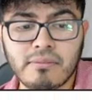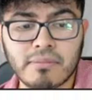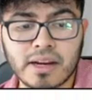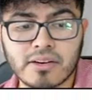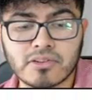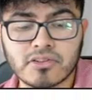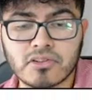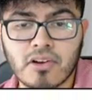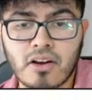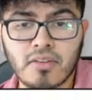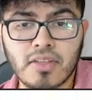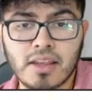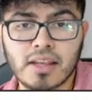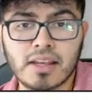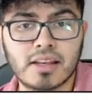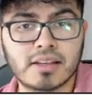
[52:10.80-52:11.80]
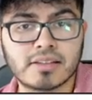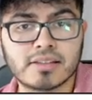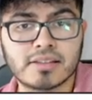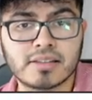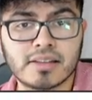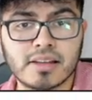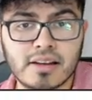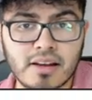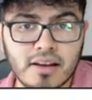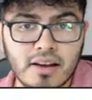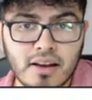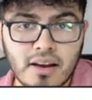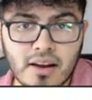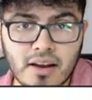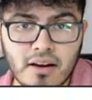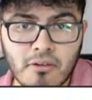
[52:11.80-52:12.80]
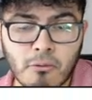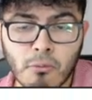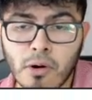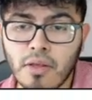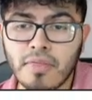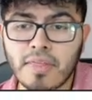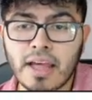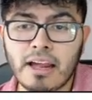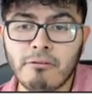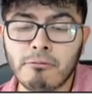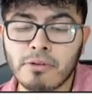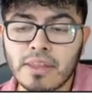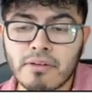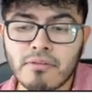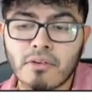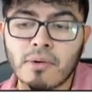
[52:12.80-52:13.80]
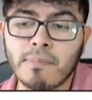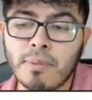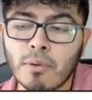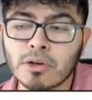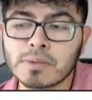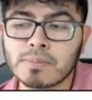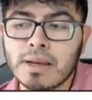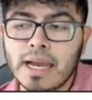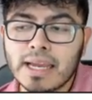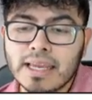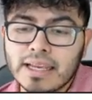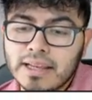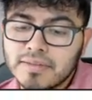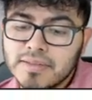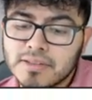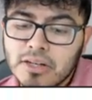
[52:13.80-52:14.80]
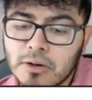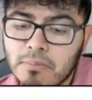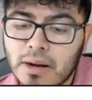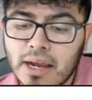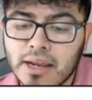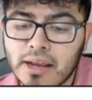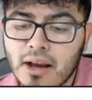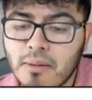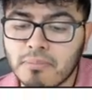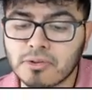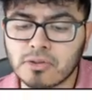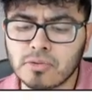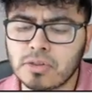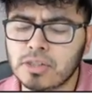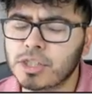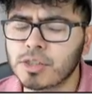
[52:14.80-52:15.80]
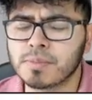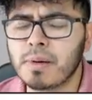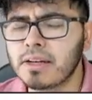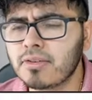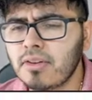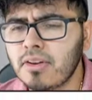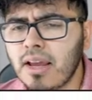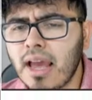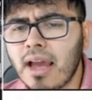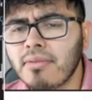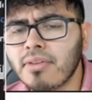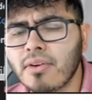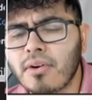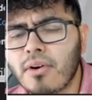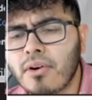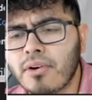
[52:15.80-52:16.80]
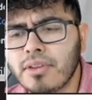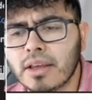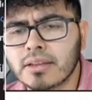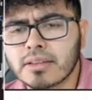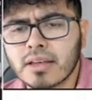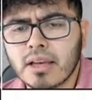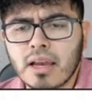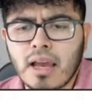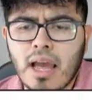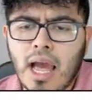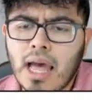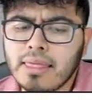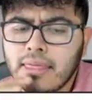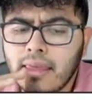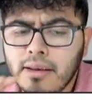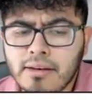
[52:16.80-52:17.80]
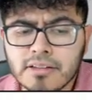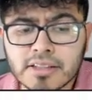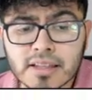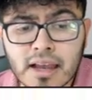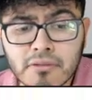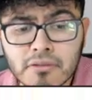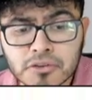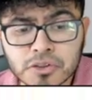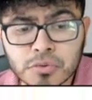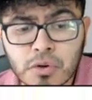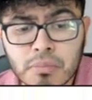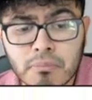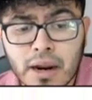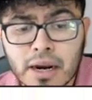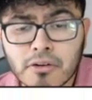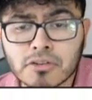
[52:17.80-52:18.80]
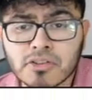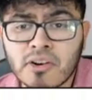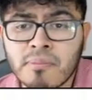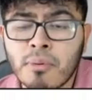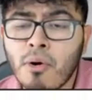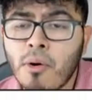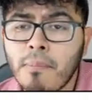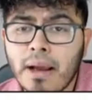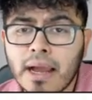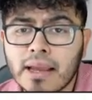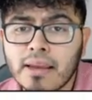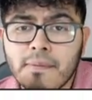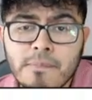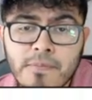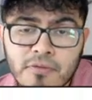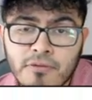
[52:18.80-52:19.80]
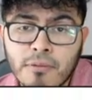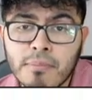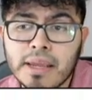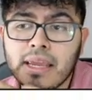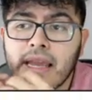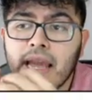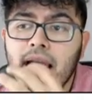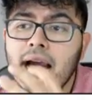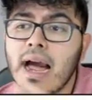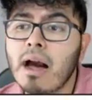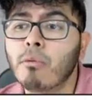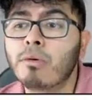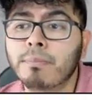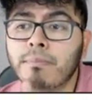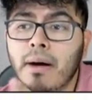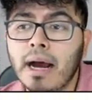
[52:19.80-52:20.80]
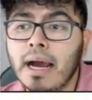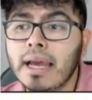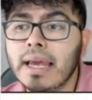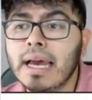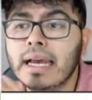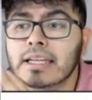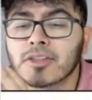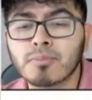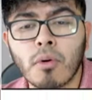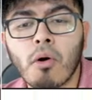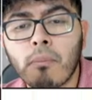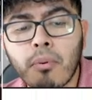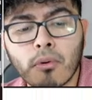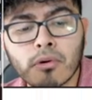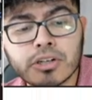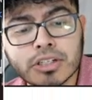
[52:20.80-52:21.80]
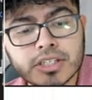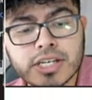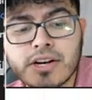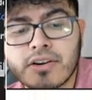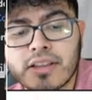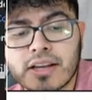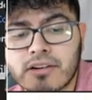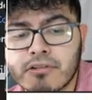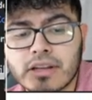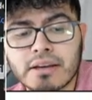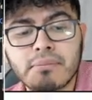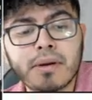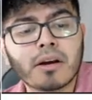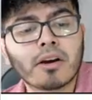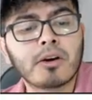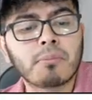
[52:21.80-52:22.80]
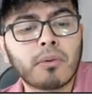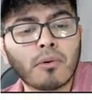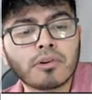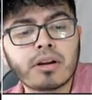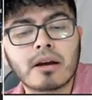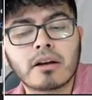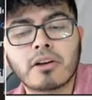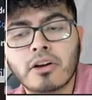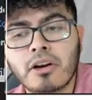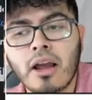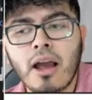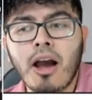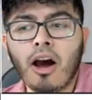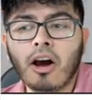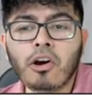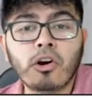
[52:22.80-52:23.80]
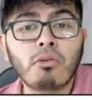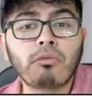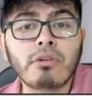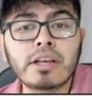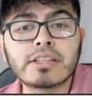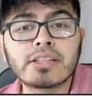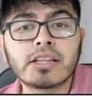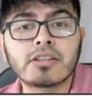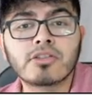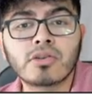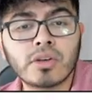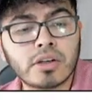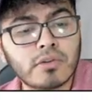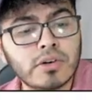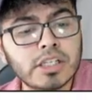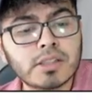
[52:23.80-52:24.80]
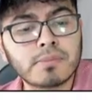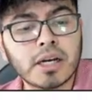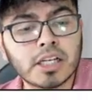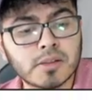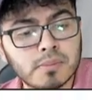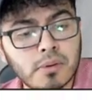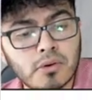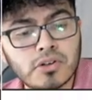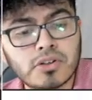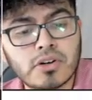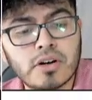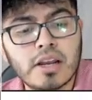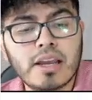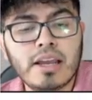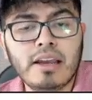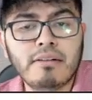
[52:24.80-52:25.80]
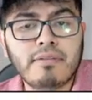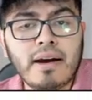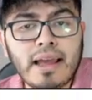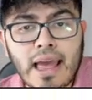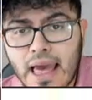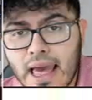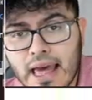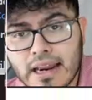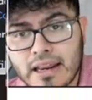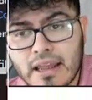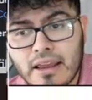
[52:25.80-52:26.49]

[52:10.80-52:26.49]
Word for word: Microsoft is one that whenever it pulls back, it gives good buying opportunities, especially after earnings. At these levels with Microsoft pullback, for me, I would buy small portions here or there. It would give me a good por a good a good reason to increase my exposure if I had